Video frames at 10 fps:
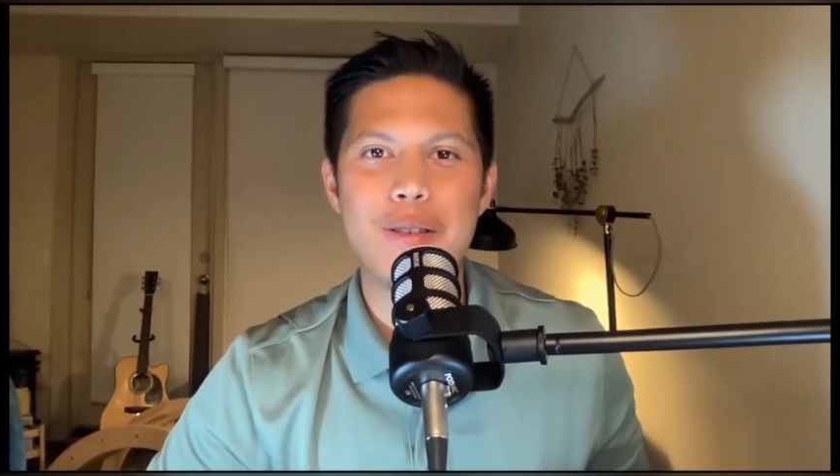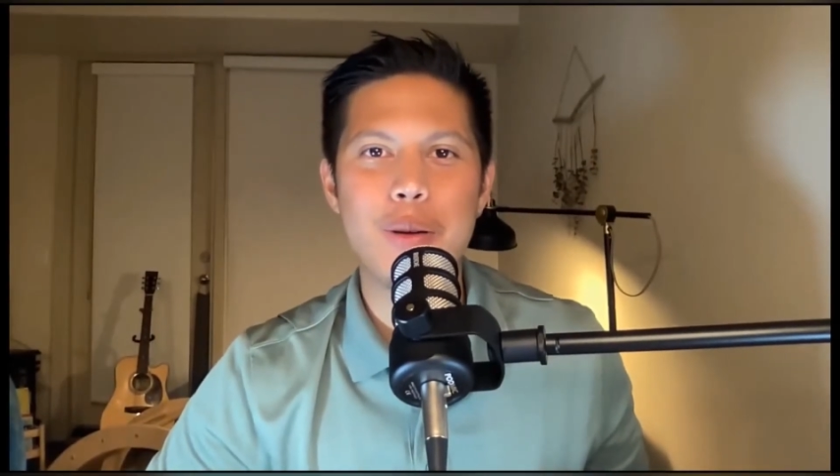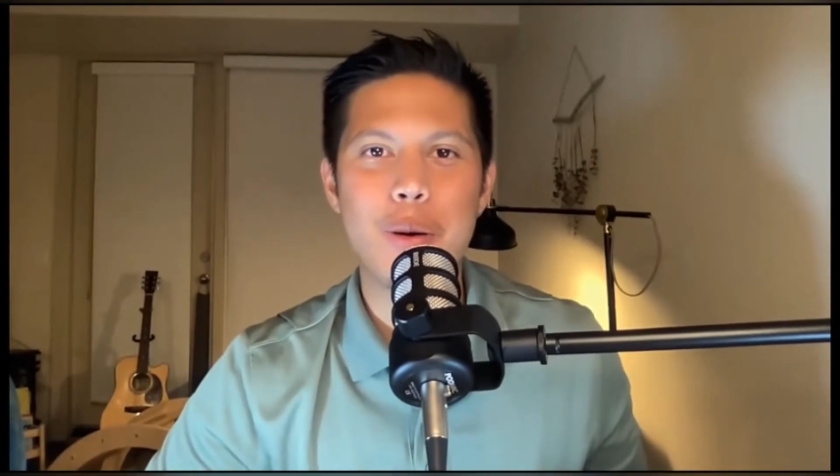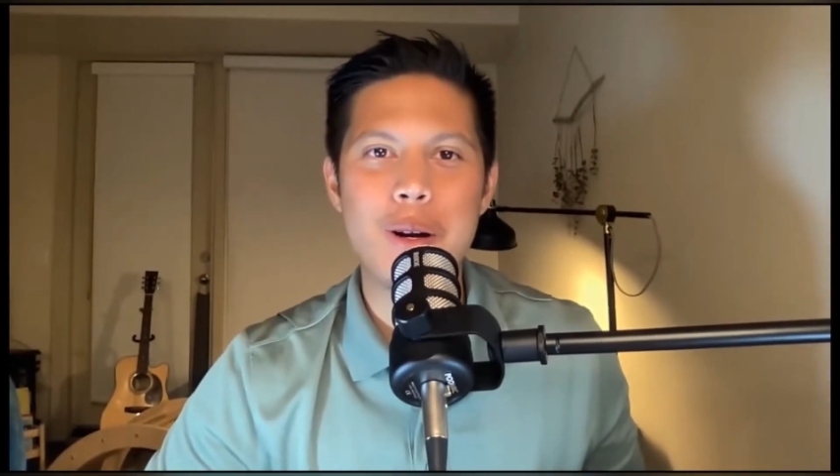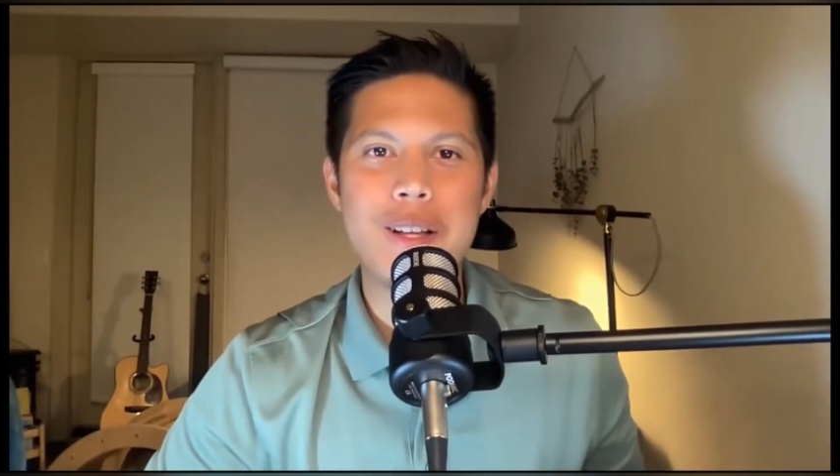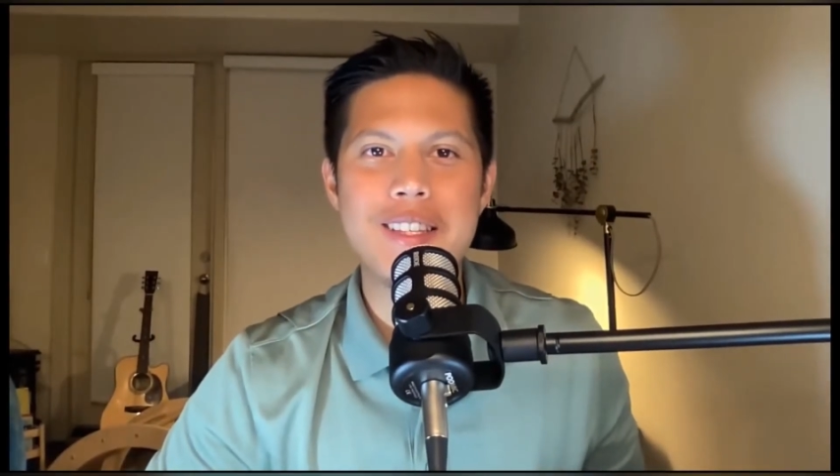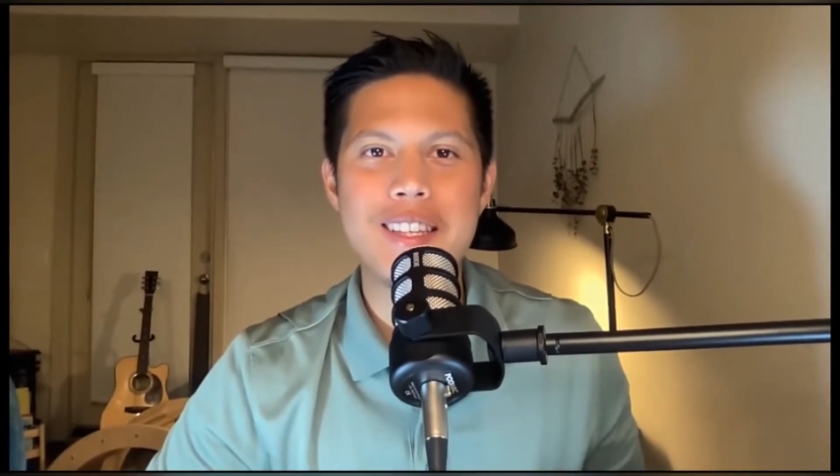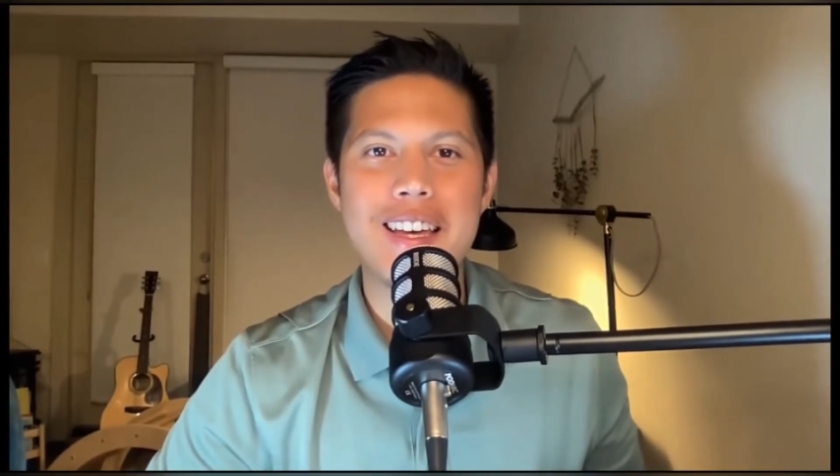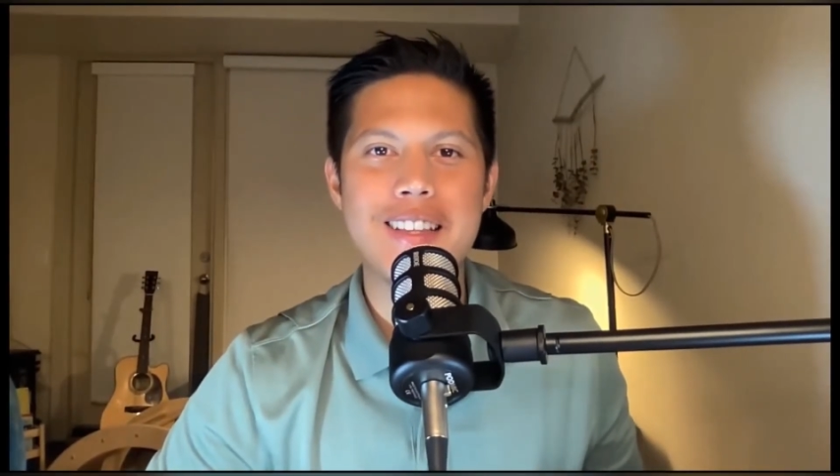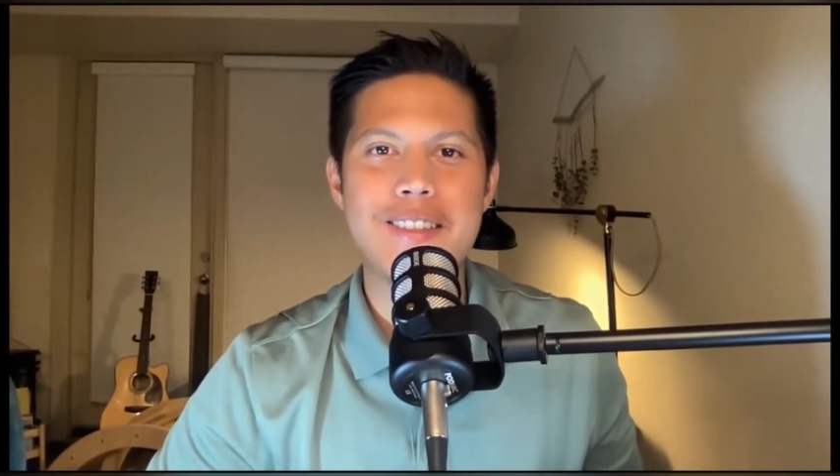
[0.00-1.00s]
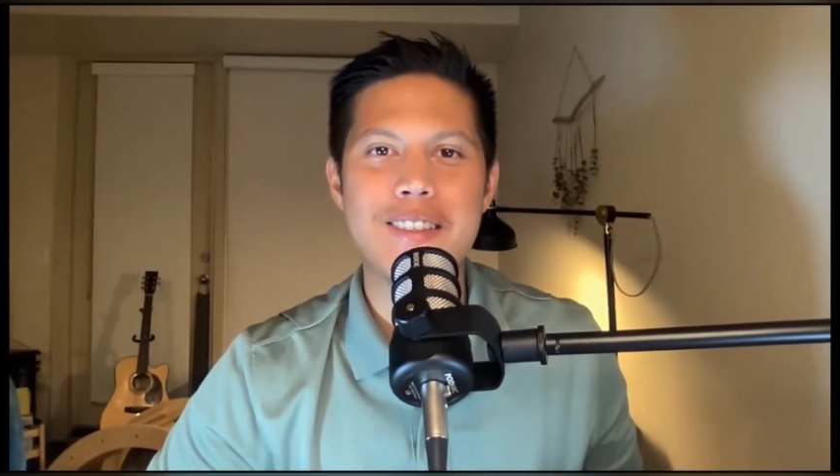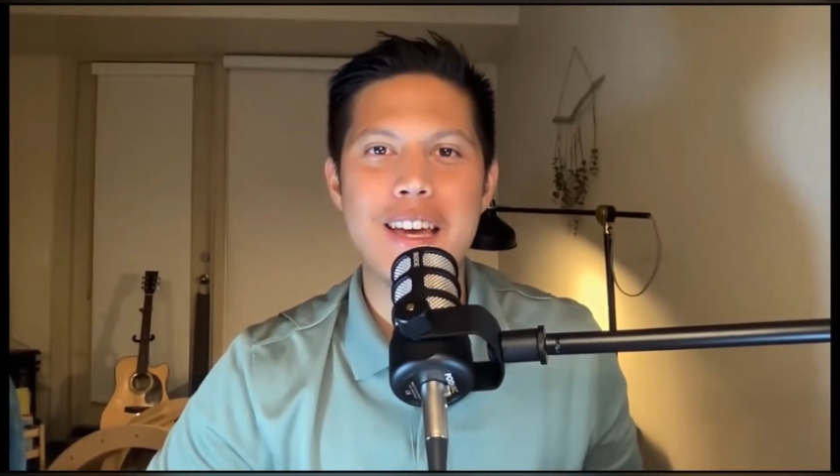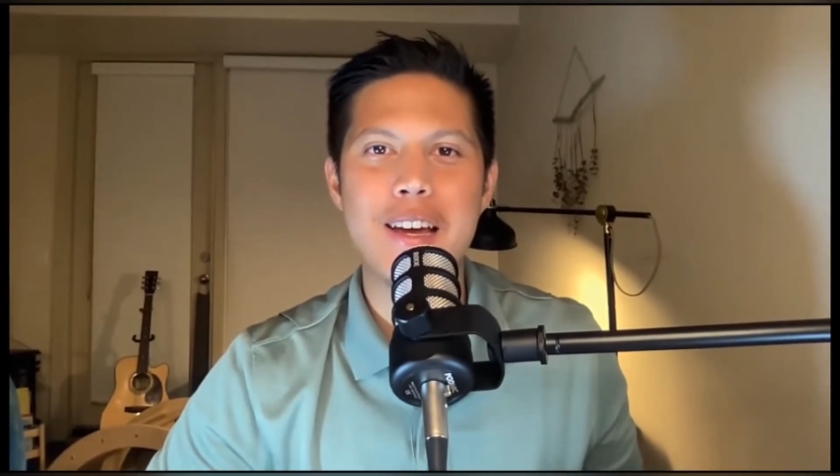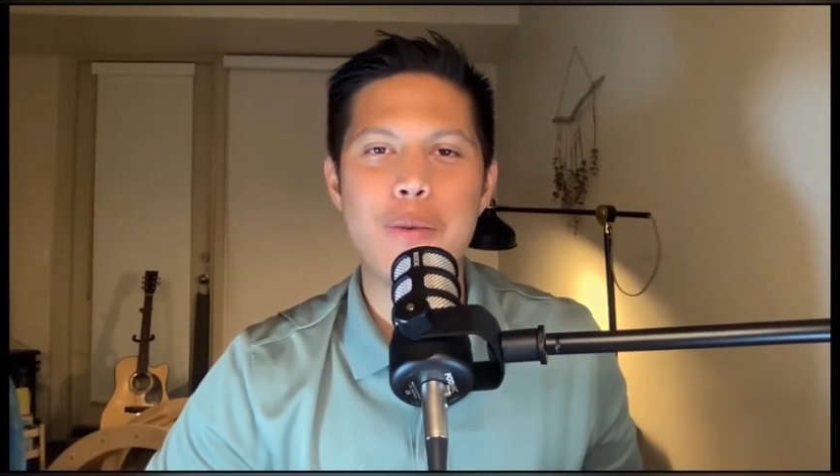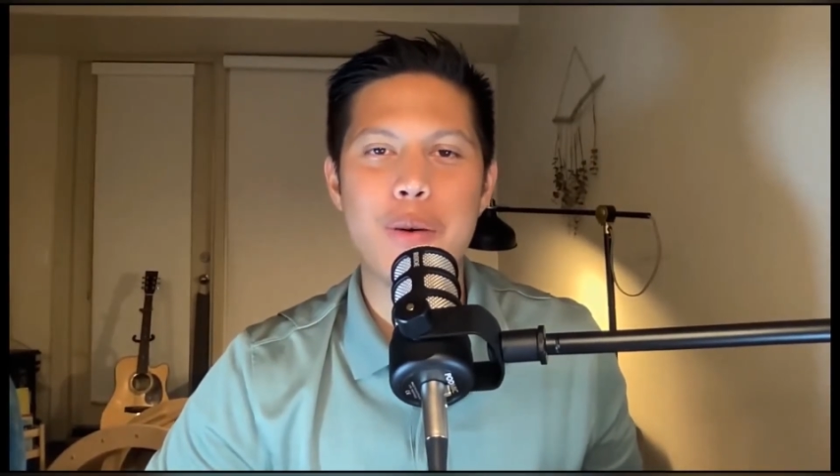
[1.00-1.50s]
Lawrence, and
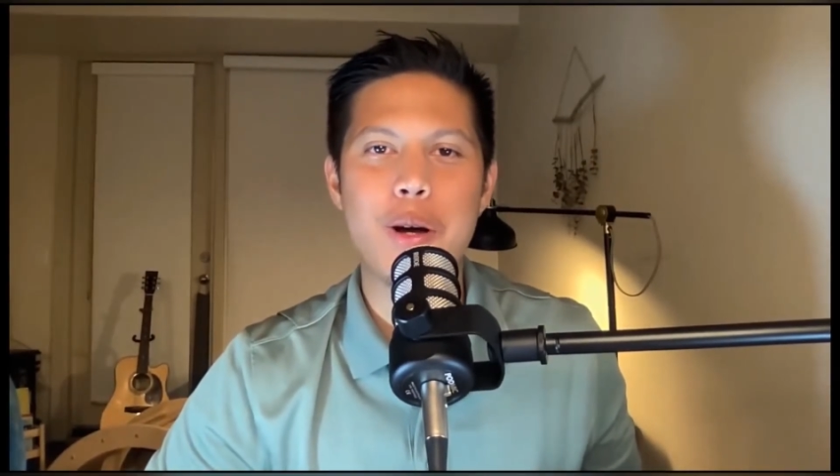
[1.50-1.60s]
today we're